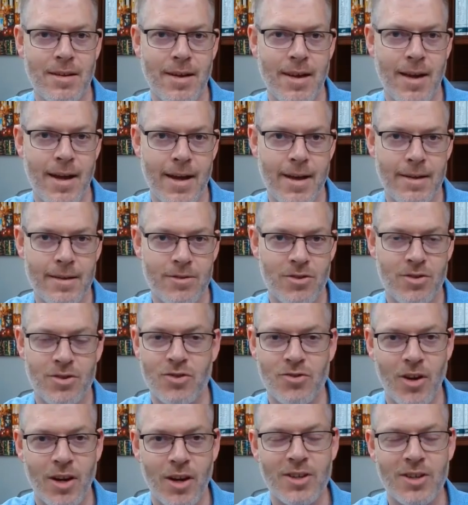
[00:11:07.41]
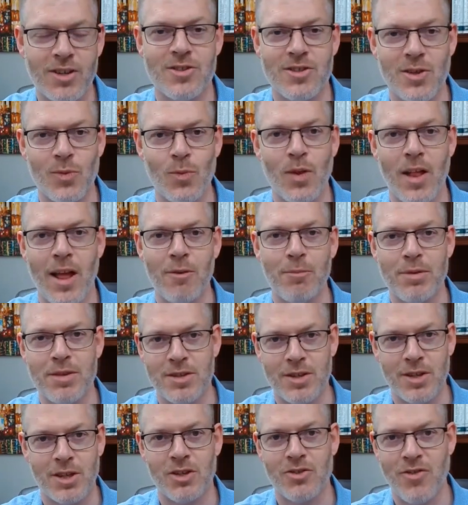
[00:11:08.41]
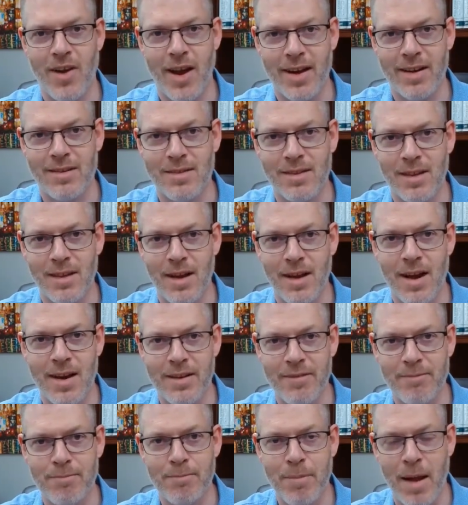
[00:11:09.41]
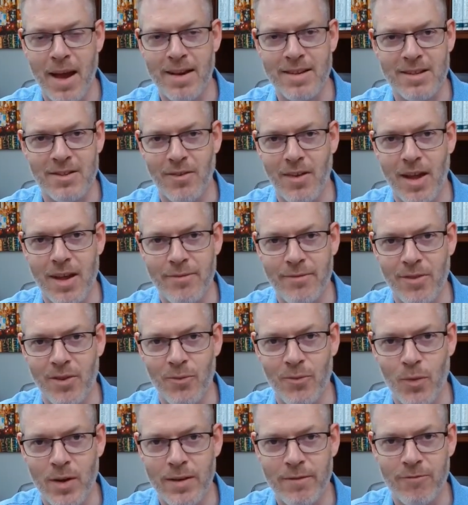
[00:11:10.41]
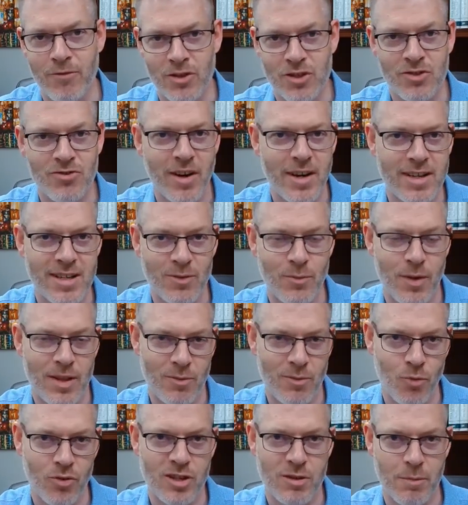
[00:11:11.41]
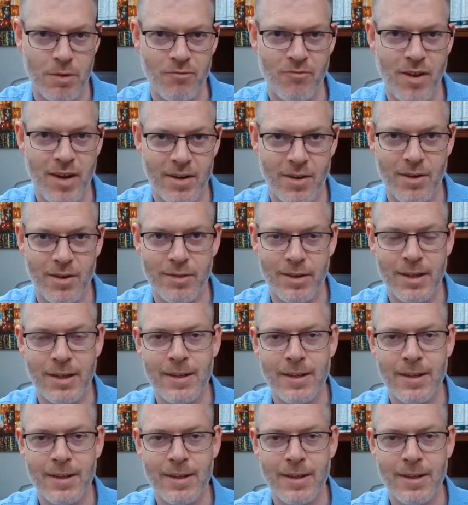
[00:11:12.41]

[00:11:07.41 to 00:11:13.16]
uh, structures that will help us to correct the kind of patterns of life that we're frustrated with and want to be rid of.